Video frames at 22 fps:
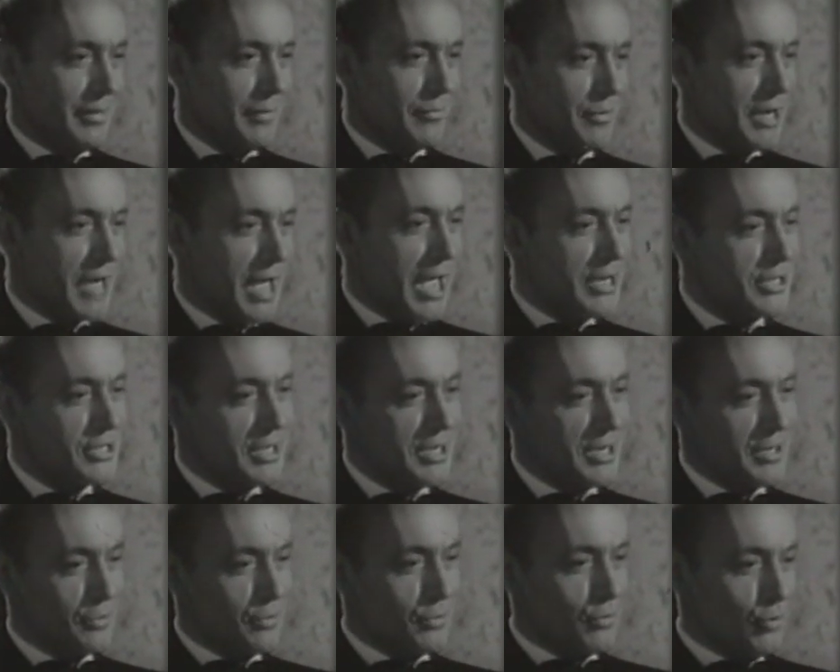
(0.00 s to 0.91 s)
And when I
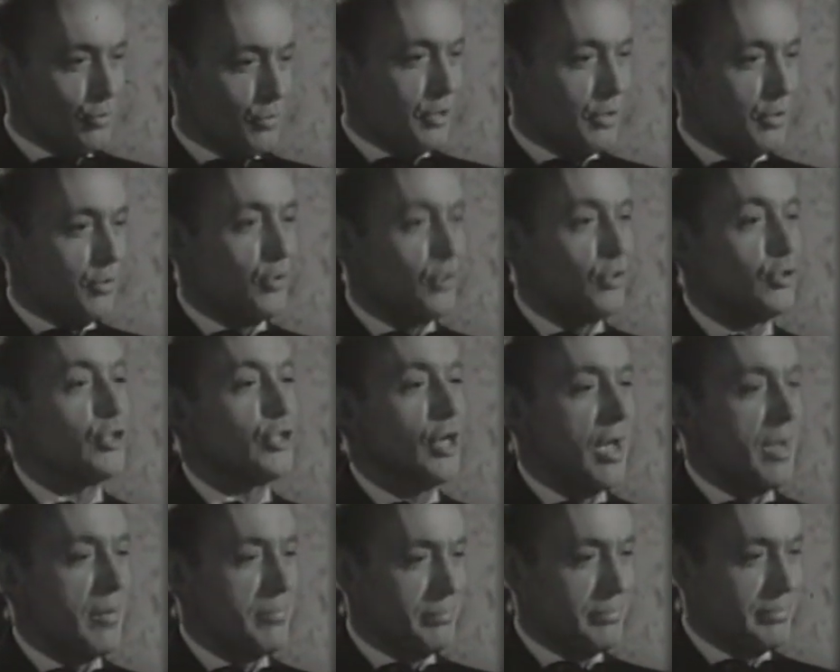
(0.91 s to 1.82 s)
said to you in your
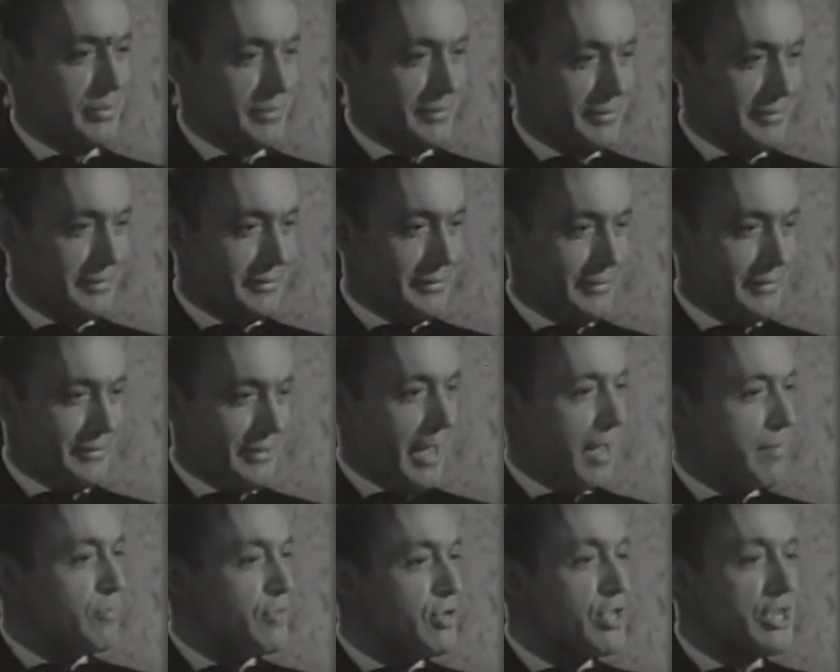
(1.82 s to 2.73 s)
shop,
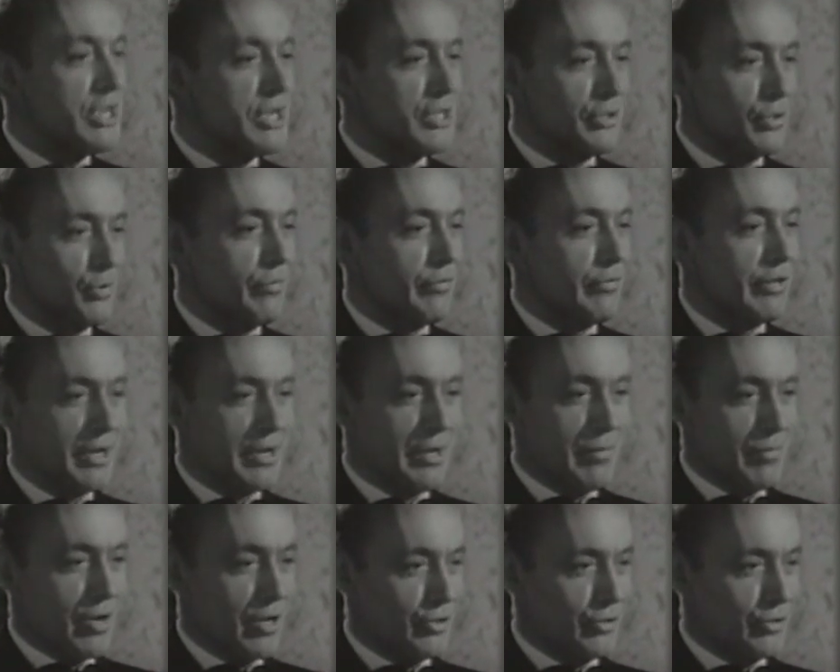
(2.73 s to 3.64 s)
I mean it so
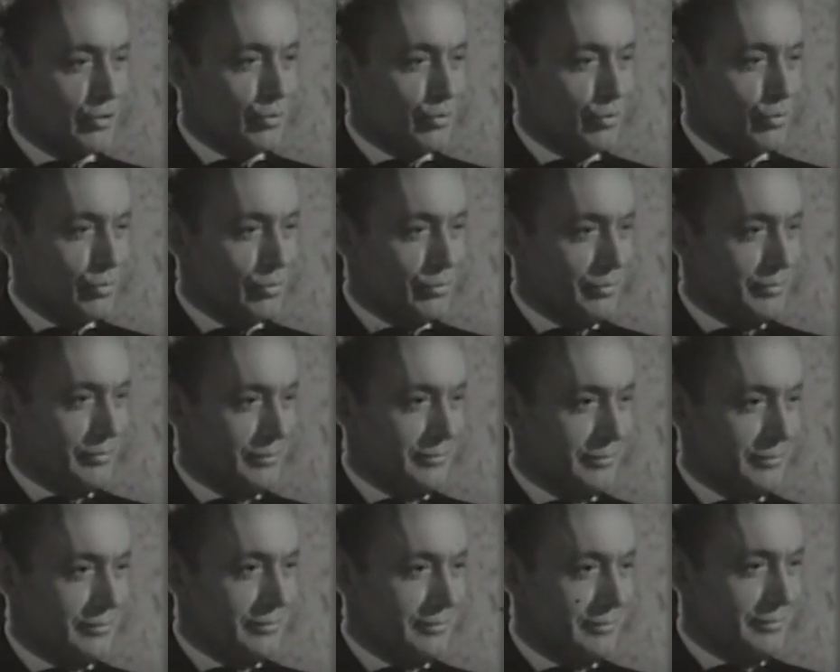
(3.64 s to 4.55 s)
very much, too.
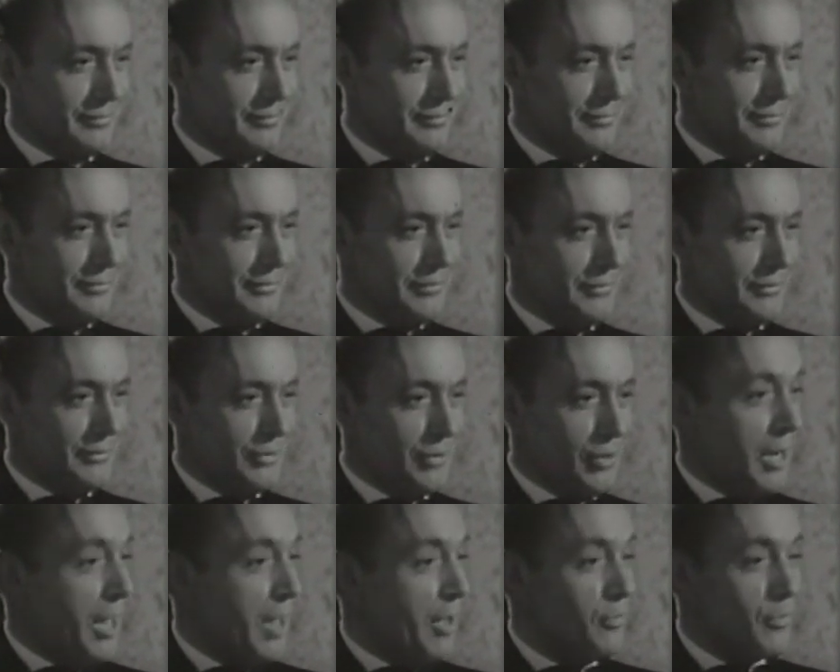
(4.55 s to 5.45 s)

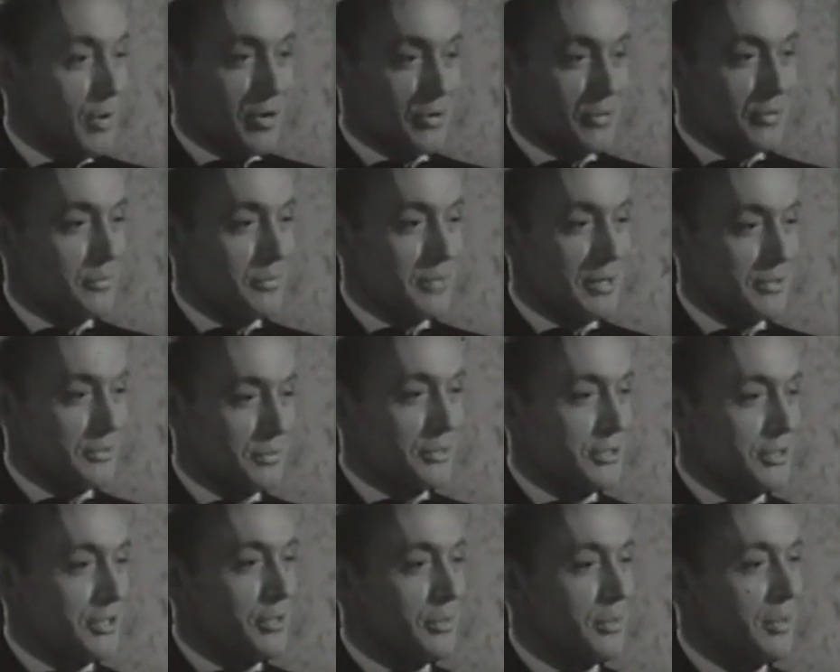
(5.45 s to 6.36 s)
All I wanted was
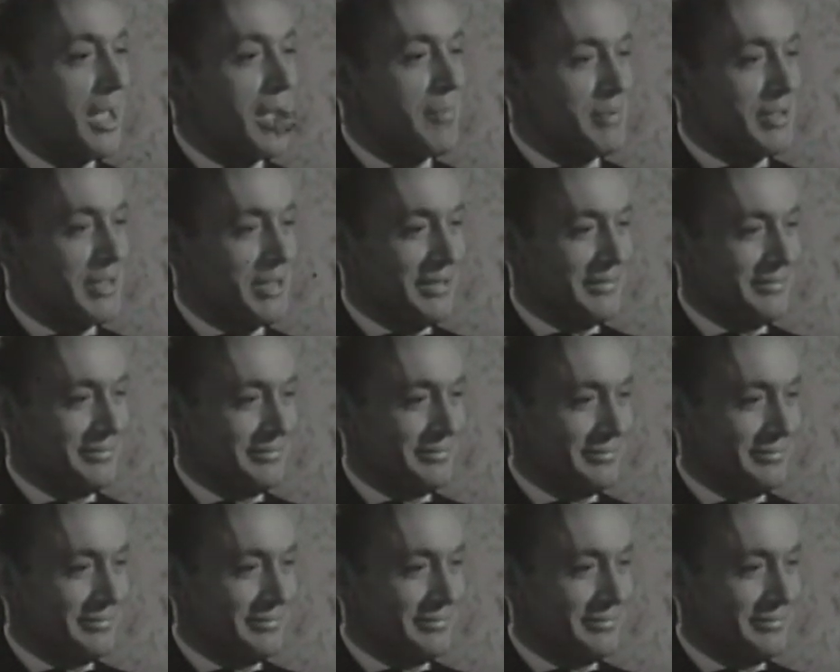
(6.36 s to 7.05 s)
to see you happy.